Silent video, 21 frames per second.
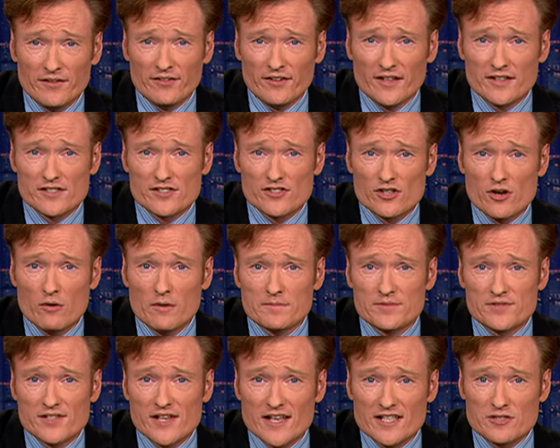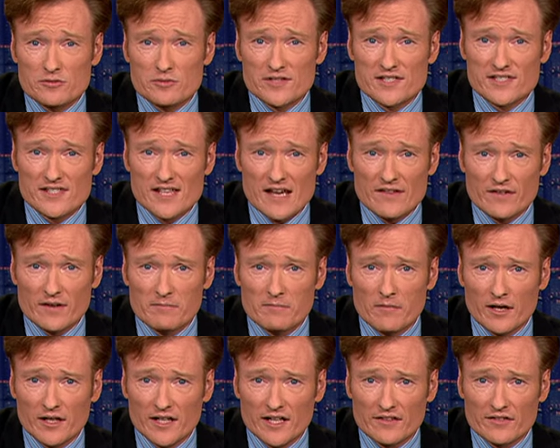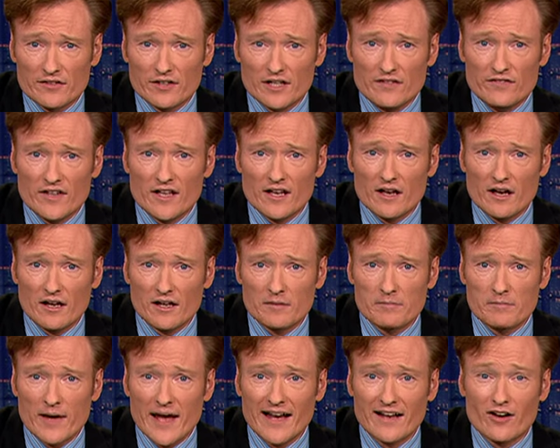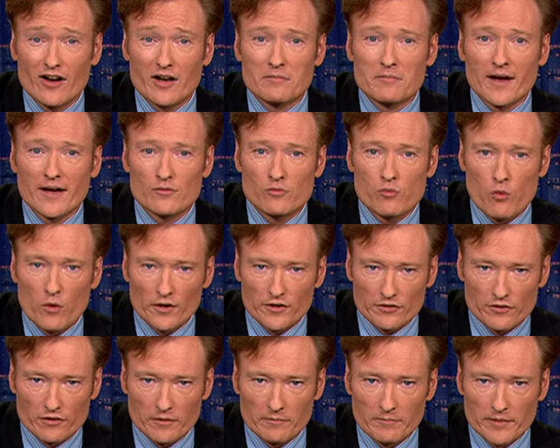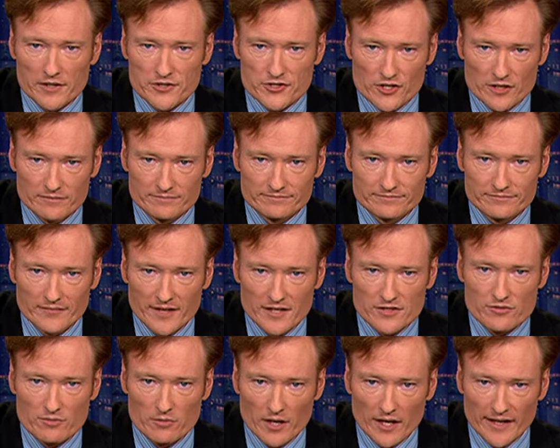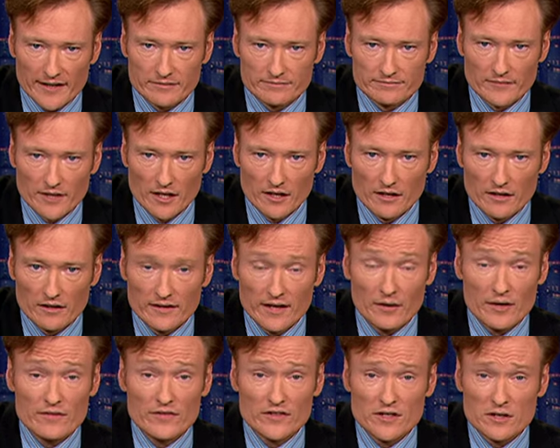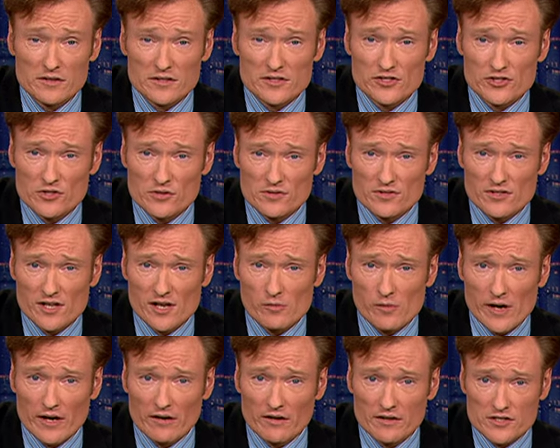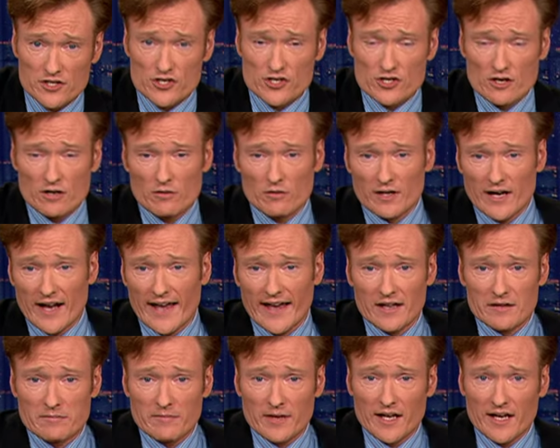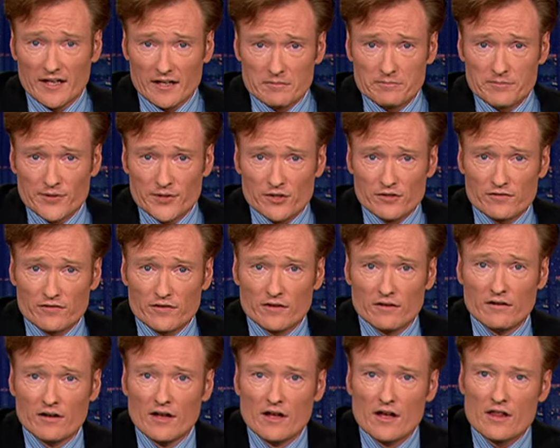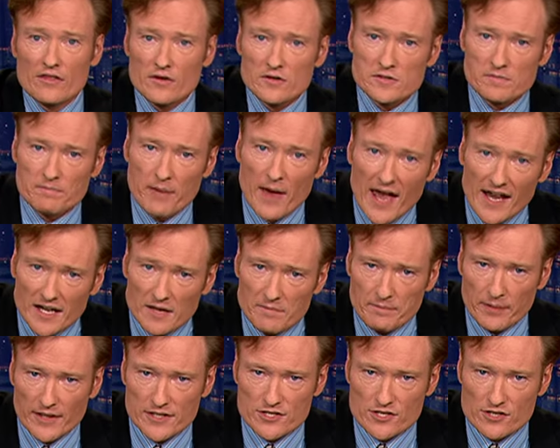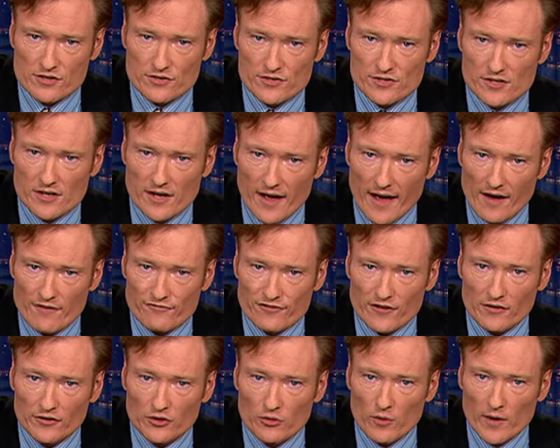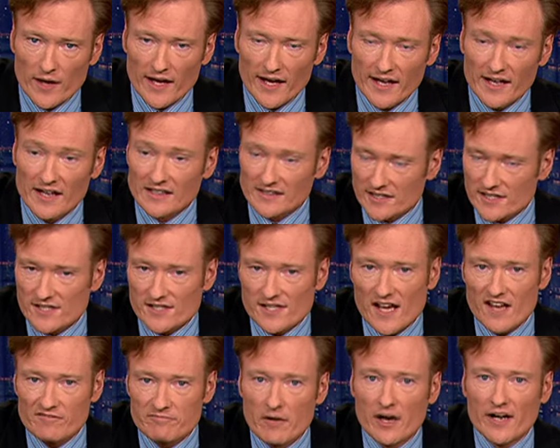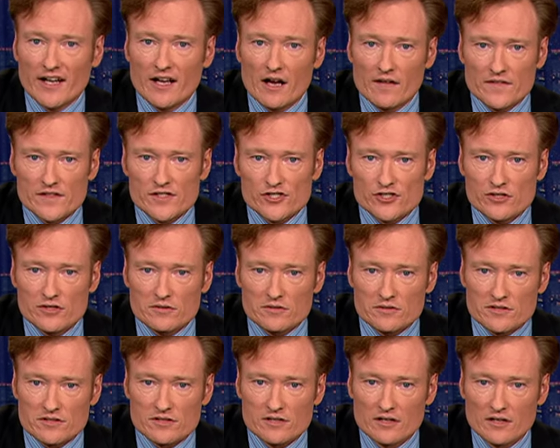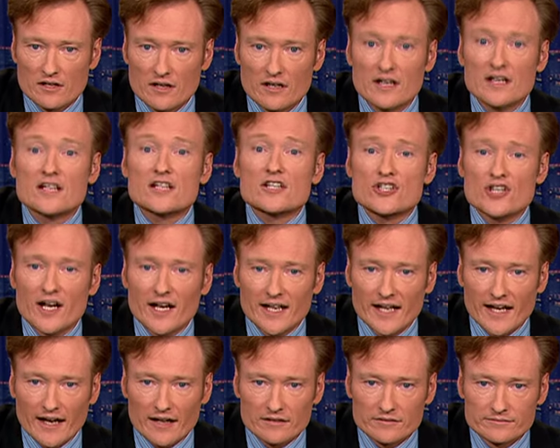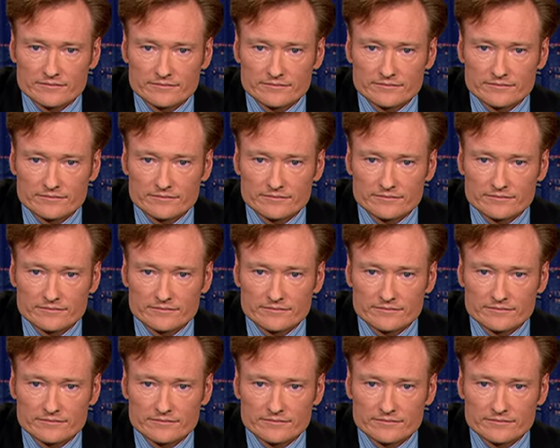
C is so obsessed with saving money, they're even cutting back on my wardrobe budget. That's right. Now, even though the suits I wear on the show are handmade and beautiful, those penny pinchers have found a way to save money on the suits. Check it out.